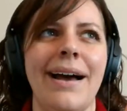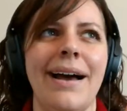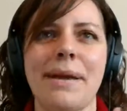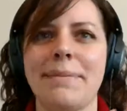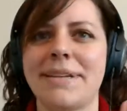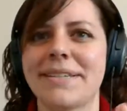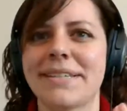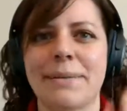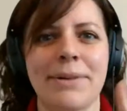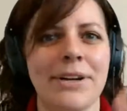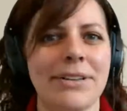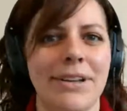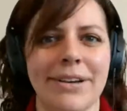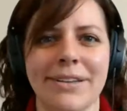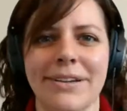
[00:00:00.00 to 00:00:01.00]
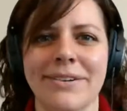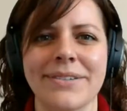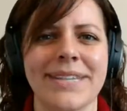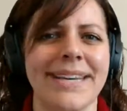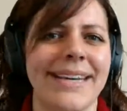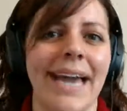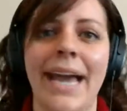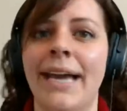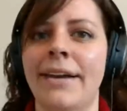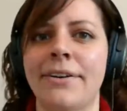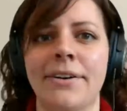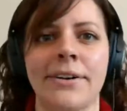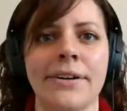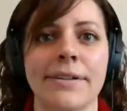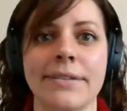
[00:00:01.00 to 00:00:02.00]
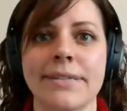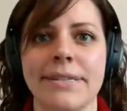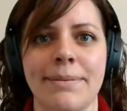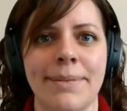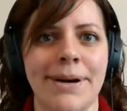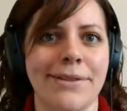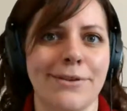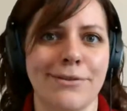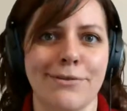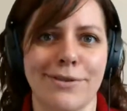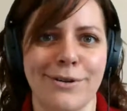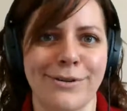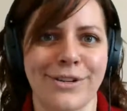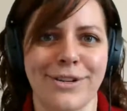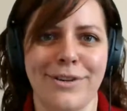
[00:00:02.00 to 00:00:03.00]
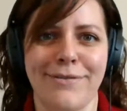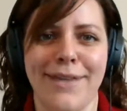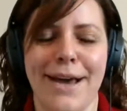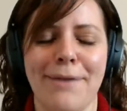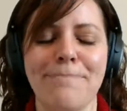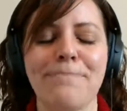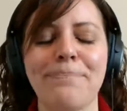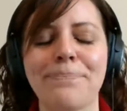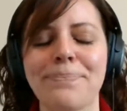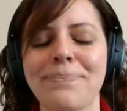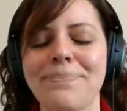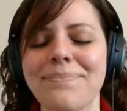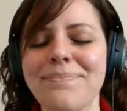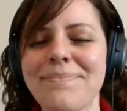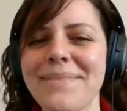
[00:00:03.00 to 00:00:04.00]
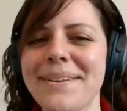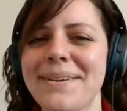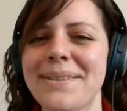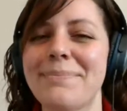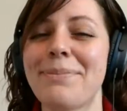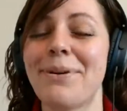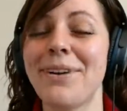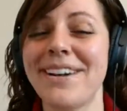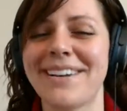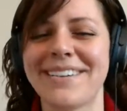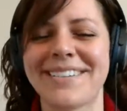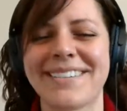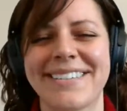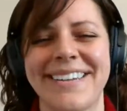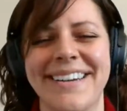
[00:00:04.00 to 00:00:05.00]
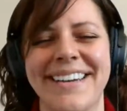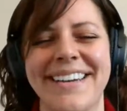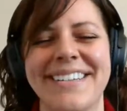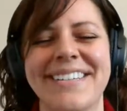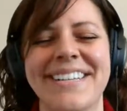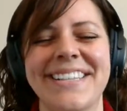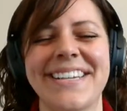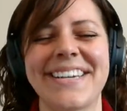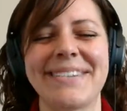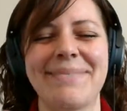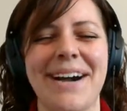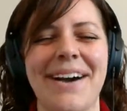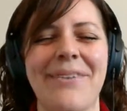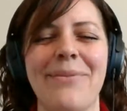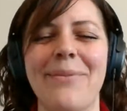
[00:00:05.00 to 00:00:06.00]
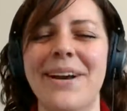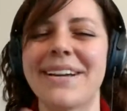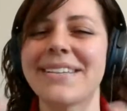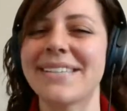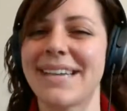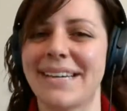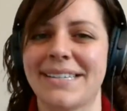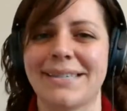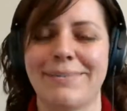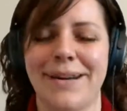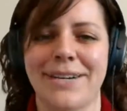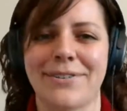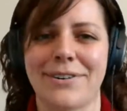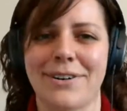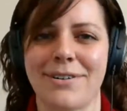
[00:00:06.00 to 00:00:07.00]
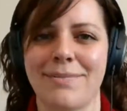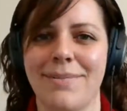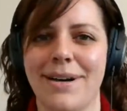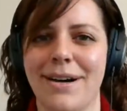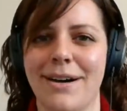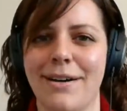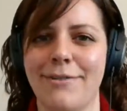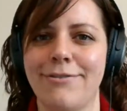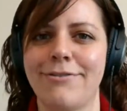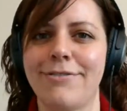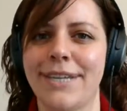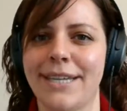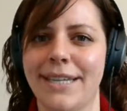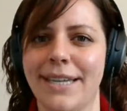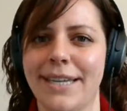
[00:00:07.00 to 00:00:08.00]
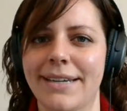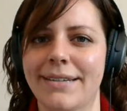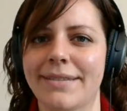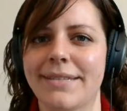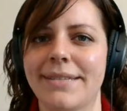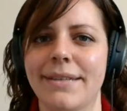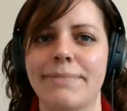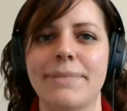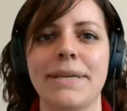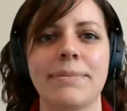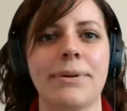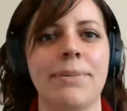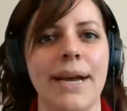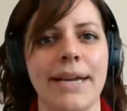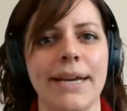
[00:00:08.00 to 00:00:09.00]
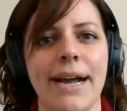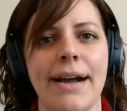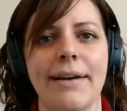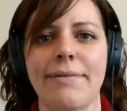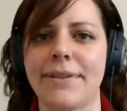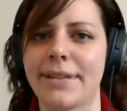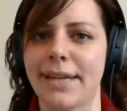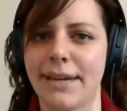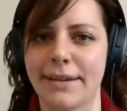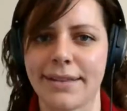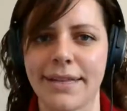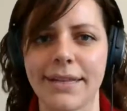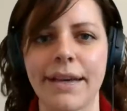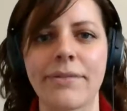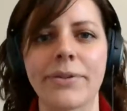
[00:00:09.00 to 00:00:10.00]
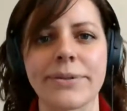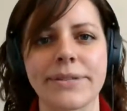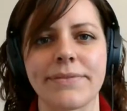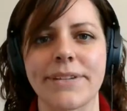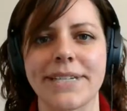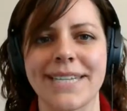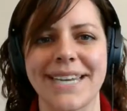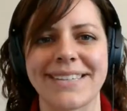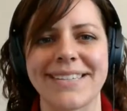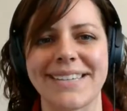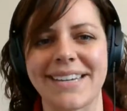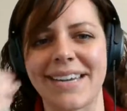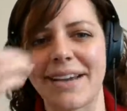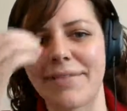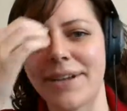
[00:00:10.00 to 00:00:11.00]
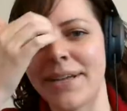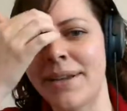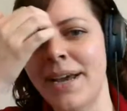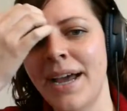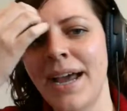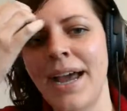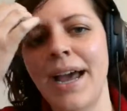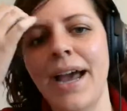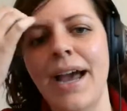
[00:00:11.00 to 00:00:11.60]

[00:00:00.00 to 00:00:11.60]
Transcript: And maybe somewhere along there is like anger and some other version of that. The point is to think about what is that spectrum of feelings that people might have and kind of the levels of intensity of it.